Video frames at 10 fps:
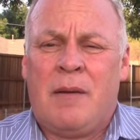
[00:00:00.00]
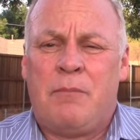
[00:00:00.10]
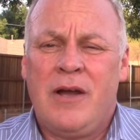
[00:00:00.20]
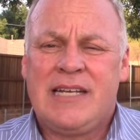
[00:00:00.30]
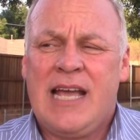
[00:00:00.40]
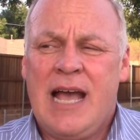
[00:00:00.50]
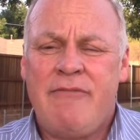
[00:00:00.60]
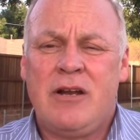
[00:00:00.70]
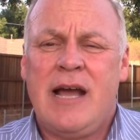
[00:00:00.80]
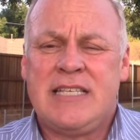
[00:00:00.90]
Brett
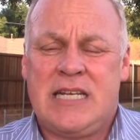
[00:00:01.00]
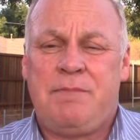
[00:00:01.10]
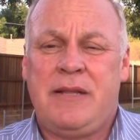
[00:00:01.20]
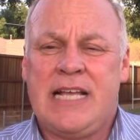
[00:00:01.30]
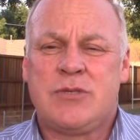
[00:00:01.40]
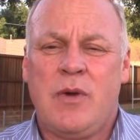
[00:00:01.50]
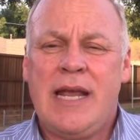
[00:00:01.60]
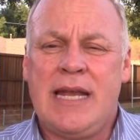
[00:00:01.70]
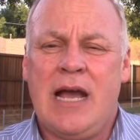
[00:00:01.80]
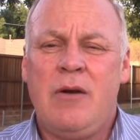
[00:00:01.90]
Kavanaugh is in a place
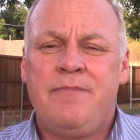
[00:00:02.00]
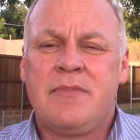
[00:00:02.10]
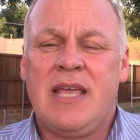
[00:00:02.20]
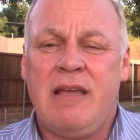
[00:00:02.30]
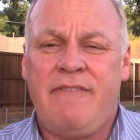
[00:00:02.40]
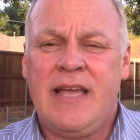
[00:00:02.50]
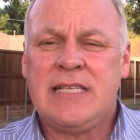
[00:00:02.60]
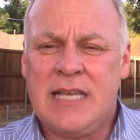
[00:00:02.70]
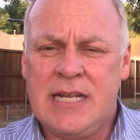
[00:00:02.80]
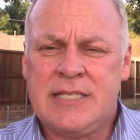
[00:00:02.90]
right now. If he is
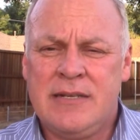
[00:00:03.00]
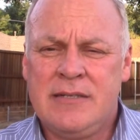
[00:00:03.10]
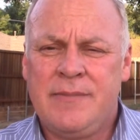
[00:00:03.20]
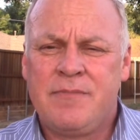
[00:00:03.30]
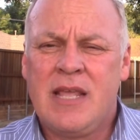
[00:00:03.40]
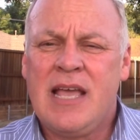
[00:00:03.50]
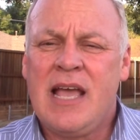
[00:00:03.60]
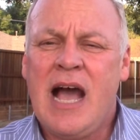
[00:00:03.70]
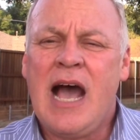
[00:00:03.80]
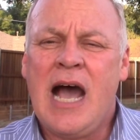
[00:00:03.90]
innocent,
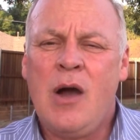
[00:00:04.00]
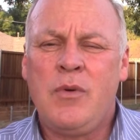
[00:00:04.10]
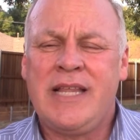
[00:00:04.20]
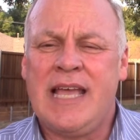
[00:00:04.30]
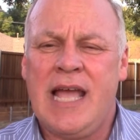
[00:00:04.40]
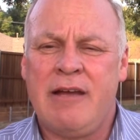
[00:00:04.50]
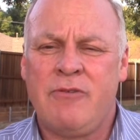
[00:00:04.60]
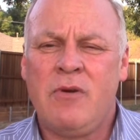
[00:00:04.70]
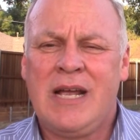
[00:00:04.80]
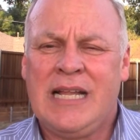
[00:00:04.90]
how will he
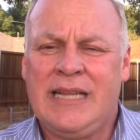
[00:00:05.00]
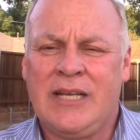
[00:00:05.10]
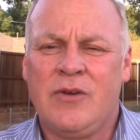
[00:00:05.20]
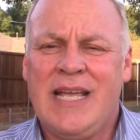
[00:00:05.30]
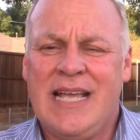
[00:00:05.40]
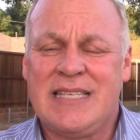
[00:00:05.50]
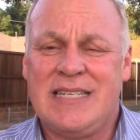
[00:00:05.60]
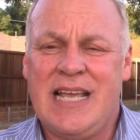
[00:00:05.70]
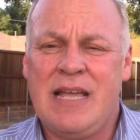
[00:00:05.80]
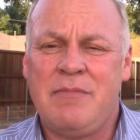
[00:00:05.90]
ever clear his
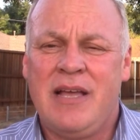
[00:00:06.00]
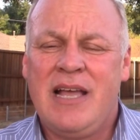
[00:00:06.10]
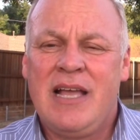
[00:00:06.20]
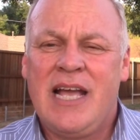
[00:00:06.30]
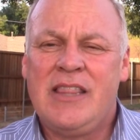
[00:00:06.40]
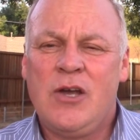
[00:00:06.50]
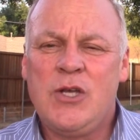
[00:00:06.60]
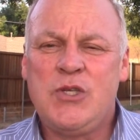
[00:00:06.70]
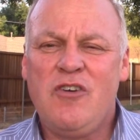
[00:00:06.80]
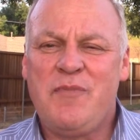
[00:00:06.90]
name? And
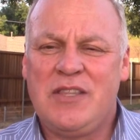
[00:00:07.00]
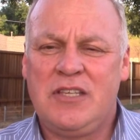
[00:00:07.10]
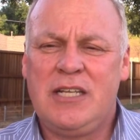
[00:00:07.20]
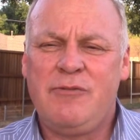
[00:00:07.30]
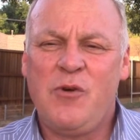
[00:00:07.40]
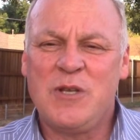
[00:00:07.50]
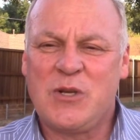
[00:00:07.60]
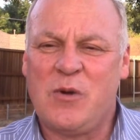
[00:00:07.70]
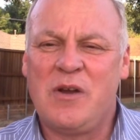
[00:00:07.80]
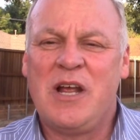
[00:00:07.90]
those who have been to the divorce
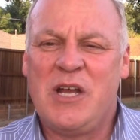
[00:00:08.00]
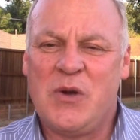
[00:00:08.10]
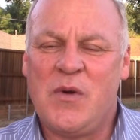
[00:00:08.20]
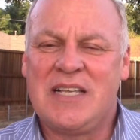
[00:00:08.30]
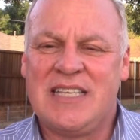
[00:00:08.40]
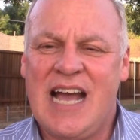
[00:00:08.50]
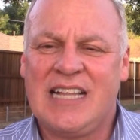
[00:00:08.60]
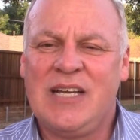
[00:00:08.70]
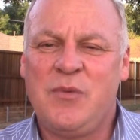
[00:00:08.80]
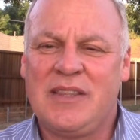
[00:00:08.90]
court know
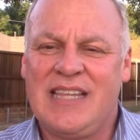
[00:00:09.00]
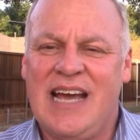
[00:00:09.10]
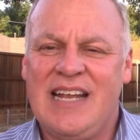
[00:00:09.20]
exactly what that